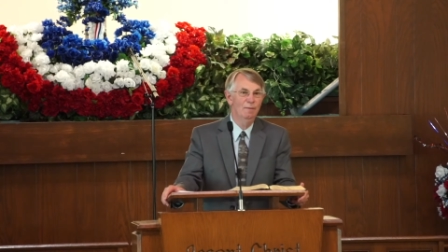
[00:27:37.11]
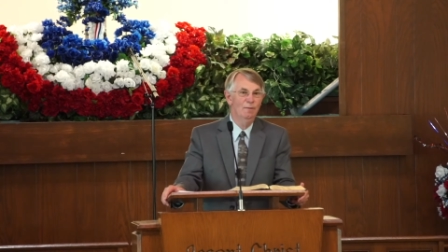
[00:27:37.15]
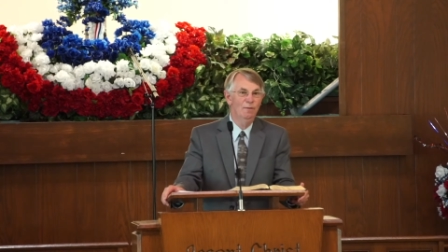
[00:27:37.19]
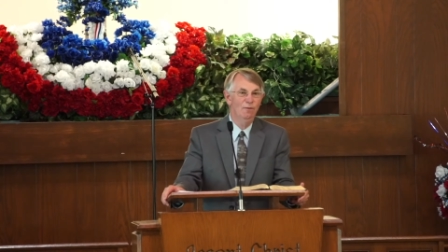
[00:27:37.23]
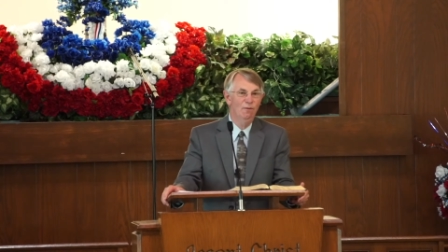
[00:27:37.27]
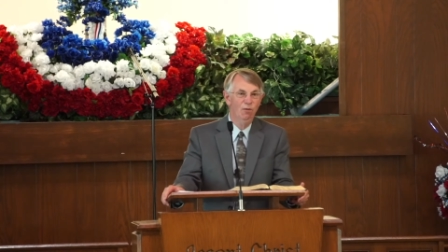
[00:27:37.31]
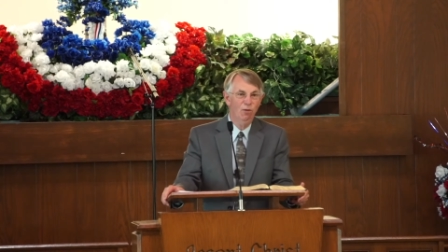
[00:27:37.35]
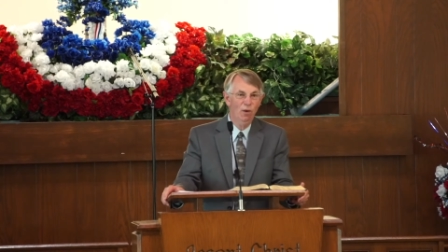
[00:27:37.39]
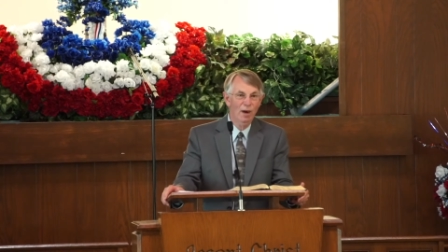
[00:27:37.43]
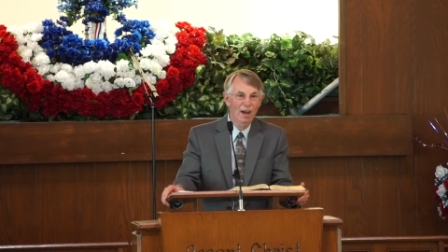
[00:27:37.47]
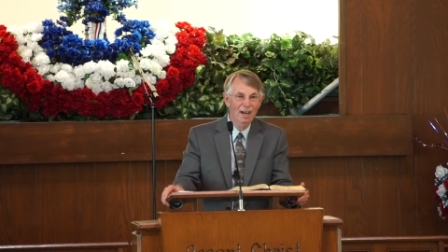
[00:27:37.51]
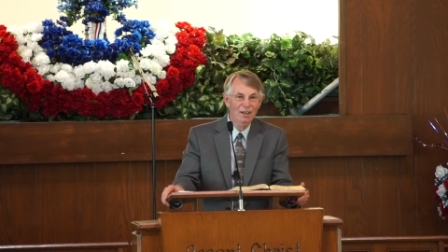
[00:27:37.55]

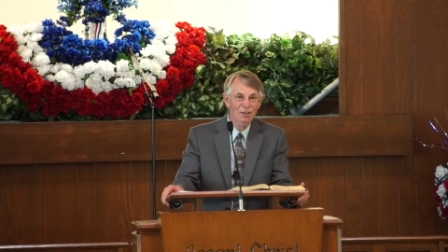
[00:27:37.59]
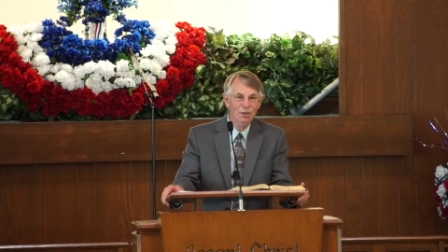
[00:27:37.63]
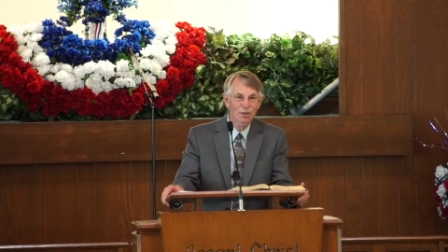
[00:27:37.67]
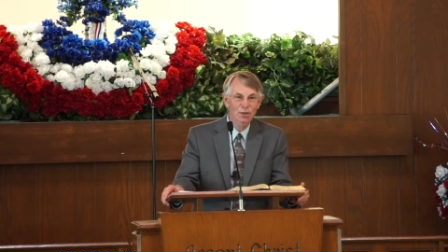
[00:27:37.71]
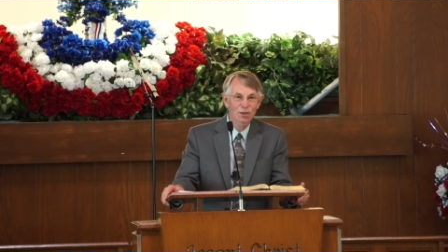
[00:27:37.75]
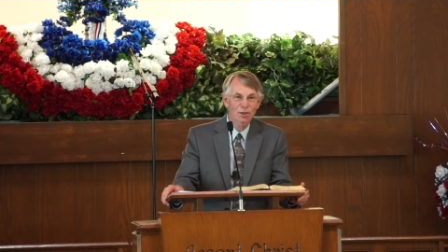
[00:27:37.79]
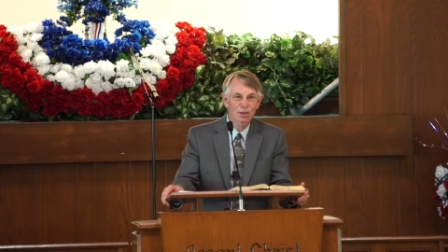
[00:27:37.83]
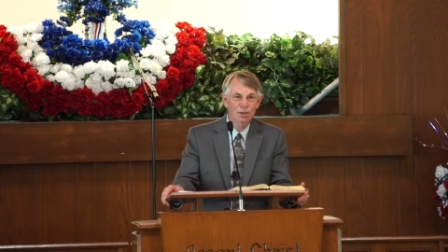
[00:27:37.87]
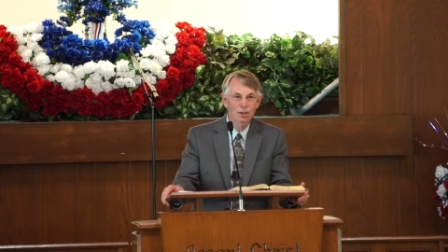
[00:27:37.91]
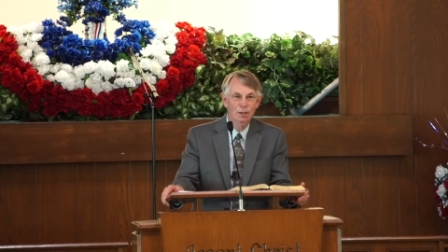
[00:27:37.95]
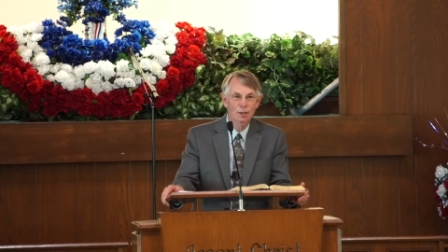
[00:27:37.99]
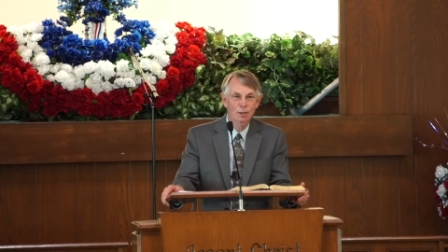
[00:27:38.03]

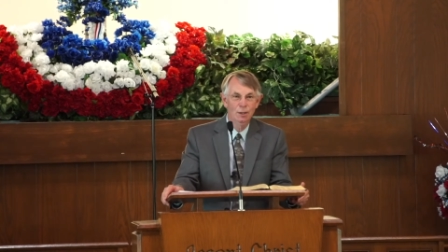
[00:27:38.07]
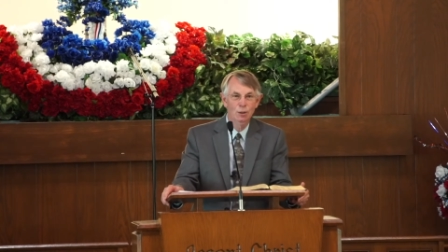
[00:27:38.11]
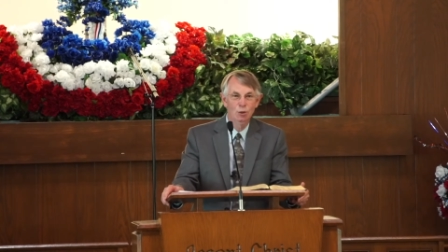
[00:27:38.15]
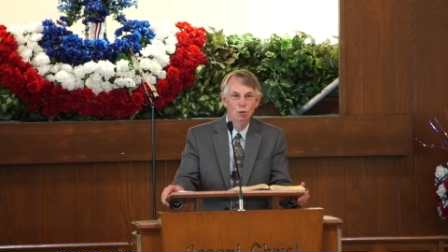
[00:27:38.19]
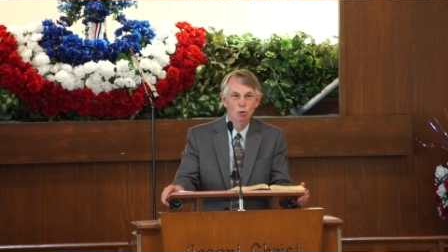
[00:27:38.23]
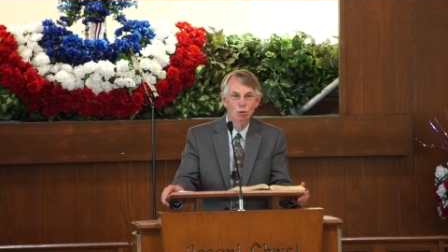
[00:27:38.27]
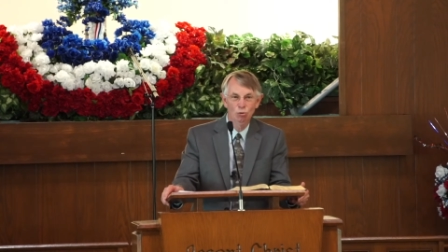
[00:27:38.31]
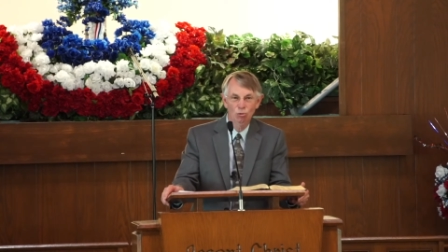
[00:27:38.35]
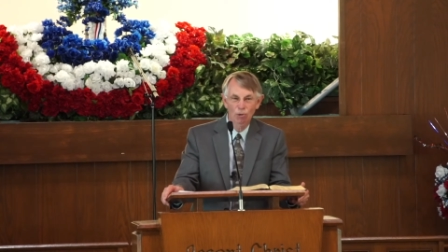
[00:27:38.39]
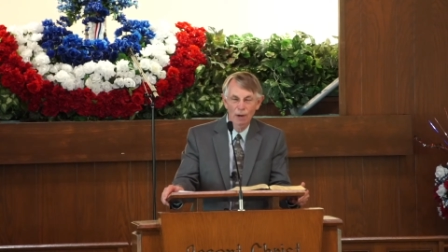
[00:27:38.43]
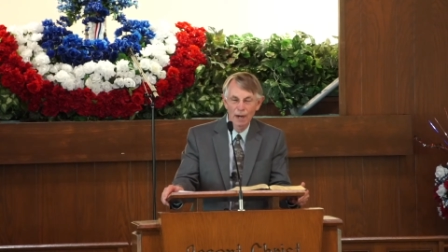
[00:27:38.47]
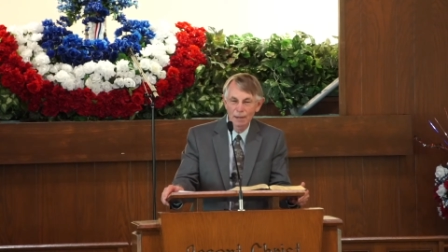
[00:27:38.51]
fresh
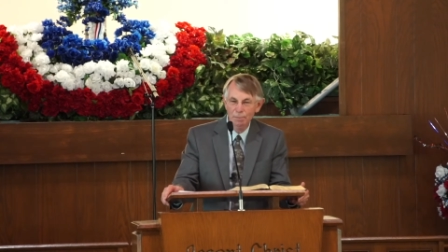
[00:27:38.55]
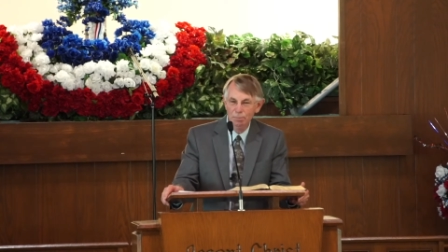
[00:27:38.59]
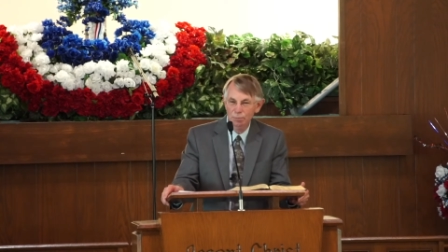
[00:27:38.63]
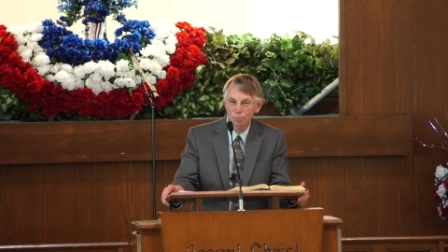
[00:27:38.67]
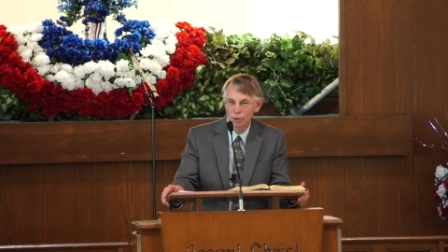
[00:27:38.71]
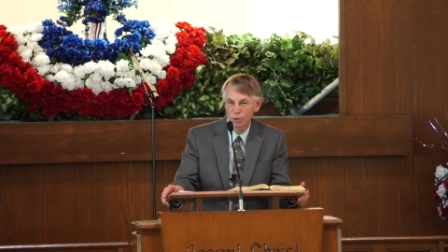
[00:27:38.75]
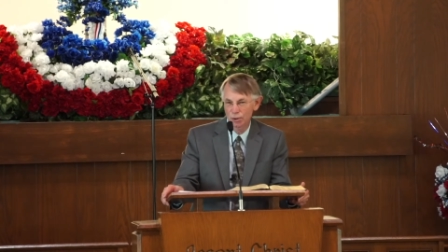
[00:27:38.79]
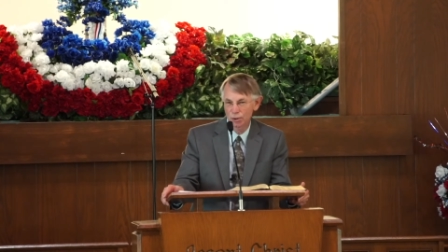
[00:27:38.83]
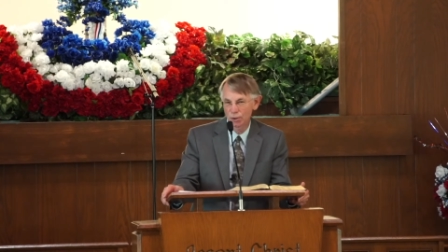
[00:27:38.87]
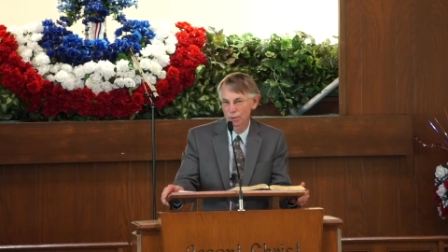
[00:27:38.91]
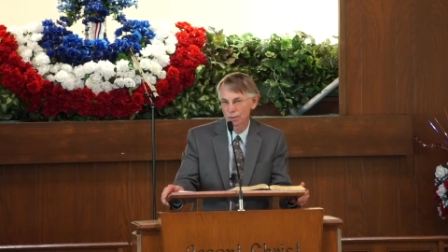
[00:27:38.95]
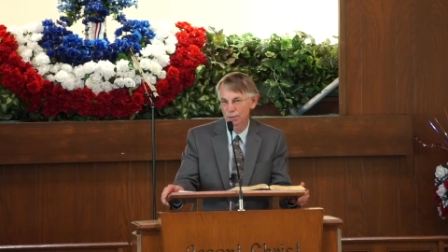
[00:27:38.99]
grape
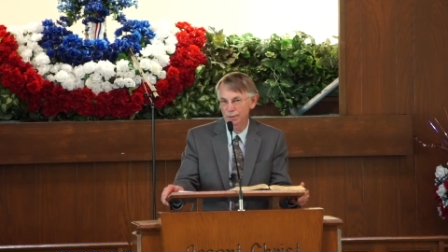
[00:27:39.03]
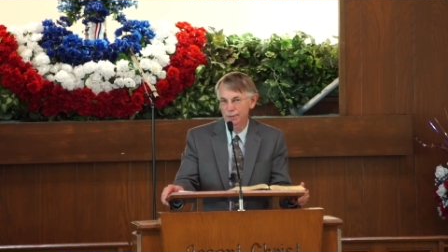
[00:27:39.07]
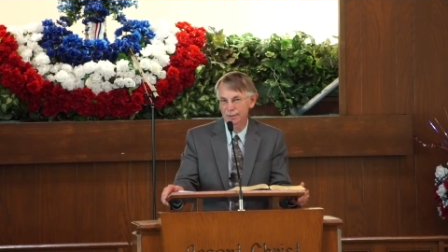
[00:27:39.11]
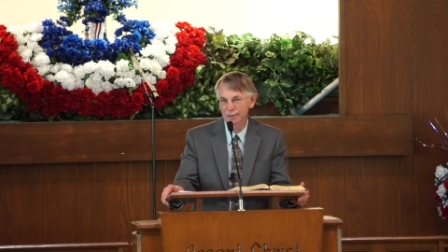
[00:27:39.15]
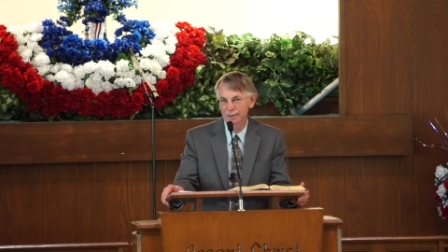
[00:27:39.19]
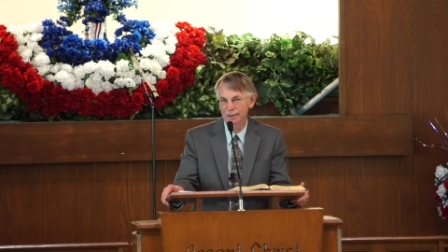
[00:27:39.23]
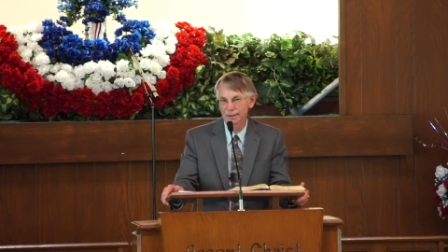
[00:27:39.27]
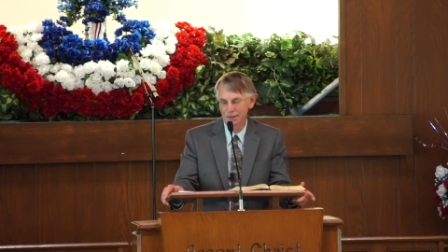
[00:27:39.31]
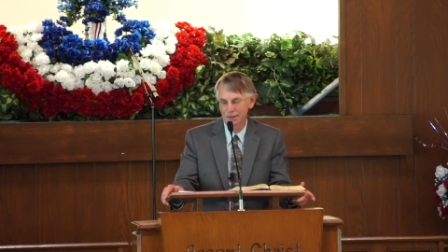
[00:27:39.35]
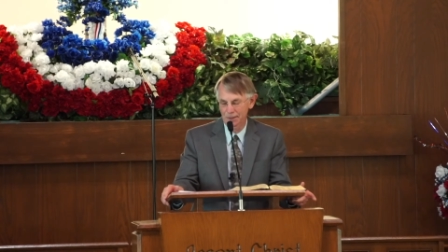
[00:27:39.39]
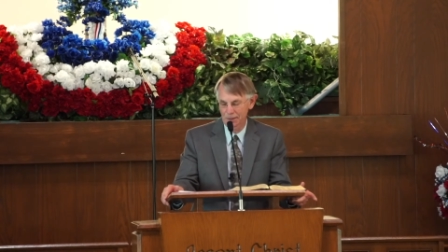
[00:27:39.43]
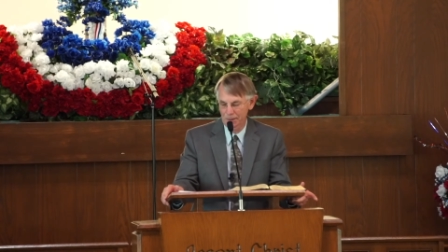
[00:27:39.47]

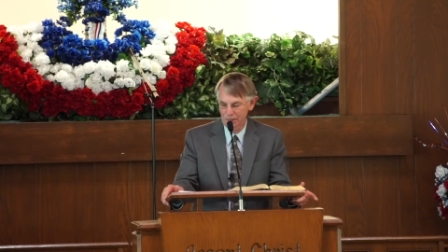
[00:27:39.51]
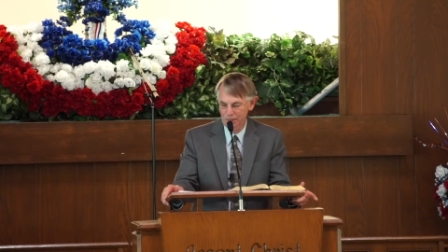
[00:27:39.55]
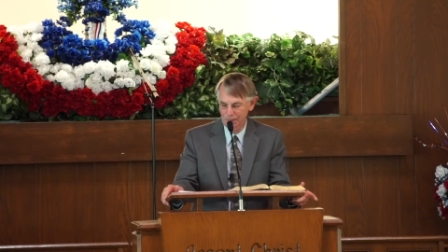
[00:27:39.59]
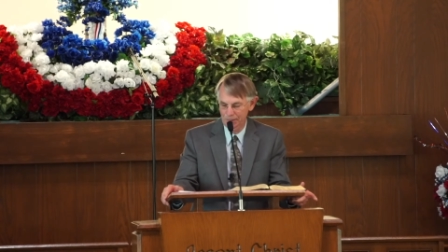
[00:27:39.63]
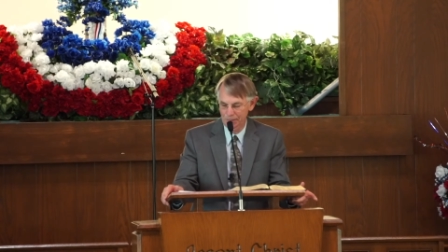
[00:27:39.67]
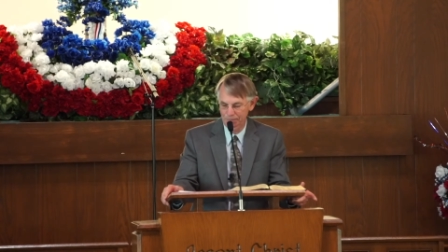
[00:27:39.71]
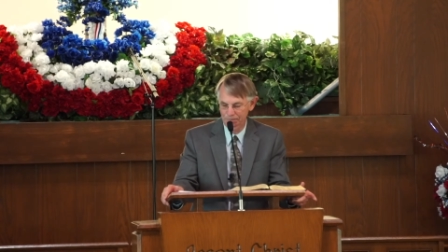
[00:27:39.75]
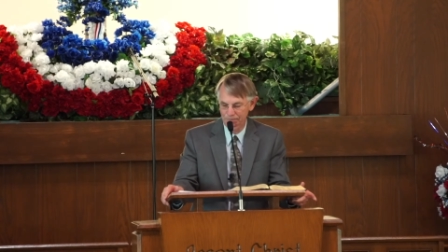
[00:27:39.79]
juice.